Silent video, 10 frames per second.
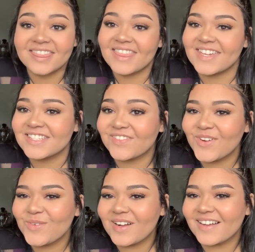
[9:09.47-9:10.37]
Thanks
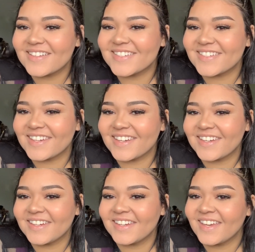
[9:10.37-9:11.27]
for
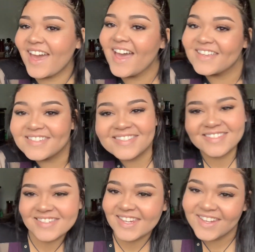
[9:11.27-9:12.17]
watching.
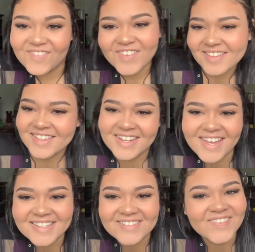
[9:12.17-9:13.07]
See you for the
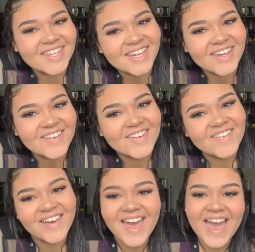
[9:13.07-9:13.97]
next
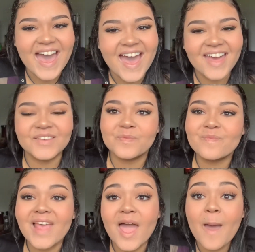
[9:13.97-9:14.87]
video.
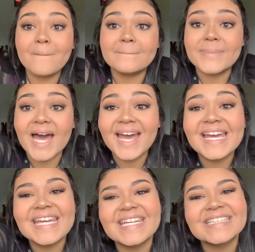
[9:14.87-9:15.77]

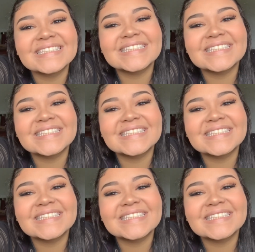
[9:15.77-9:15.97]
Bye.